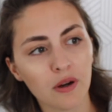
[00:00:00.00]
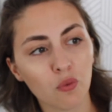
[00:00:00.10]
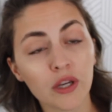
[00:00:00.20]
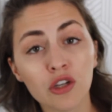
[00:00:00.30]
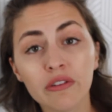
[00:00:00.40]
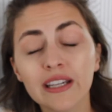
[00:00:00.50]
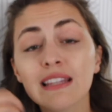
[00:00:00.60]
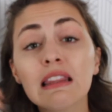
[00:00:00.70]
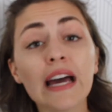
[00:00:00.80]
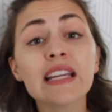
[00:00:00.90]
We knew that he
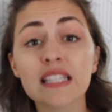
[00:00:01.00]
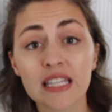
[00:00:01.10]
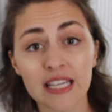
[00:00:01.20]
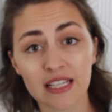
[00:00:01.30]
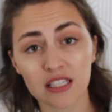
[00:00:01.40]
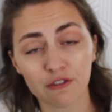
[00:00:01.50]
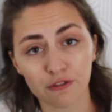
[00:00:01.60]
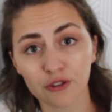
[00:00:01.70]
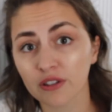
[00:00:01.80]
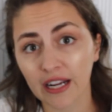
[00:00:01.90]
liked the taste of
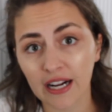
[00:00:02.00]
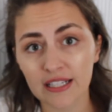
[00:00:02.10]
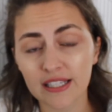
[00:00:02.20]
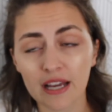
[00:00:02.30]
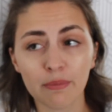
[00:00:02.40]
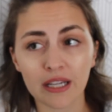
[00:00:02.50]
food, like I said,